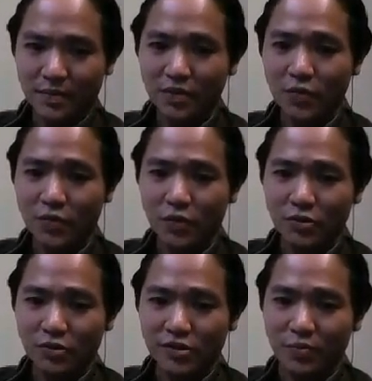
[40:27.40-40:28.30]
So
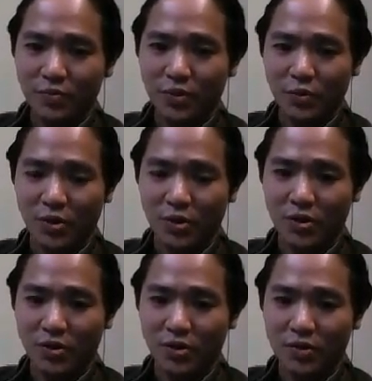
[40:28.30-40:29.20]
Photoshop, when
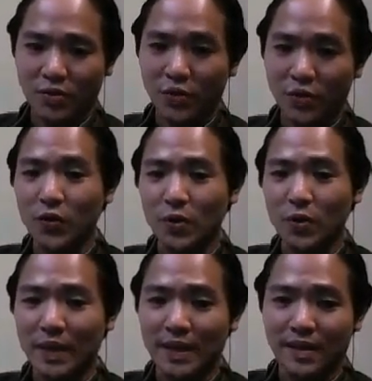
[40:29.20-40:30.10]
we're doing
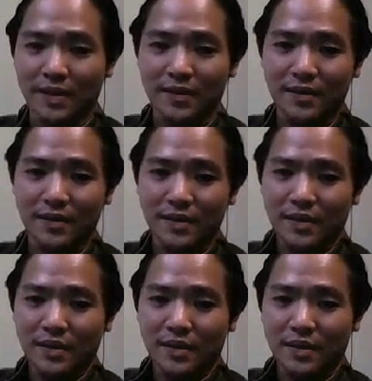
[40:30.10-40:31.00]
photo editing,
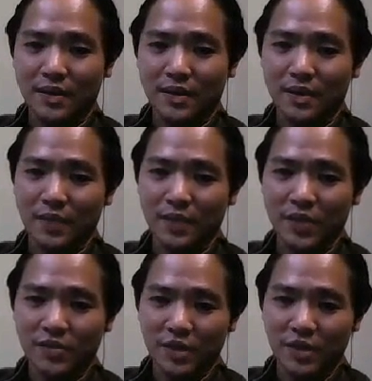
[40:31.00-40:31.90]

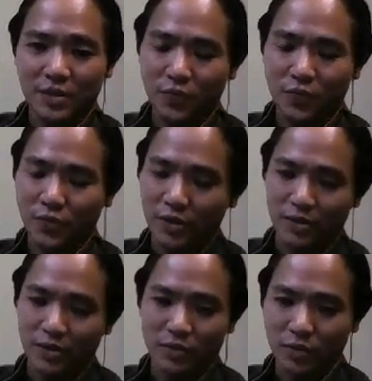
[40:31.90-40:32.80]
Illustrator, if
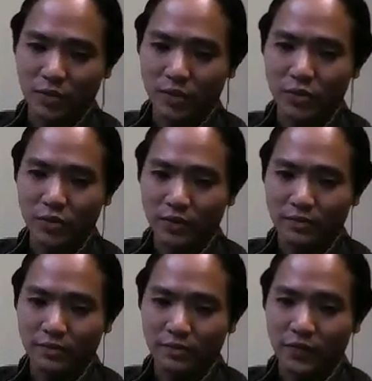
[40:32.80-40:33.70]
we'll be
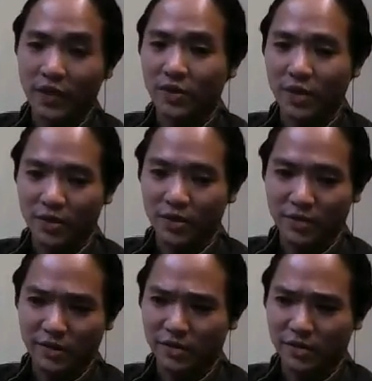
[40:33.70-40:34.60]
doing vector
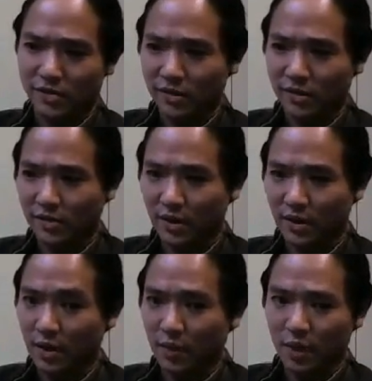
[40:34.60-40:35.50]
illustrations such as a
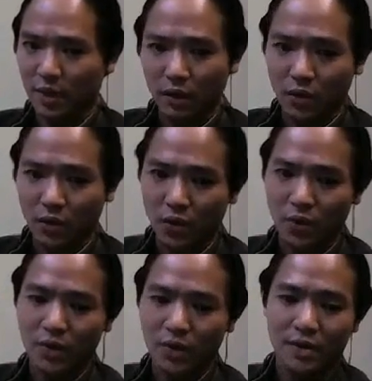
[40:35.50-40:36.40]
company logo,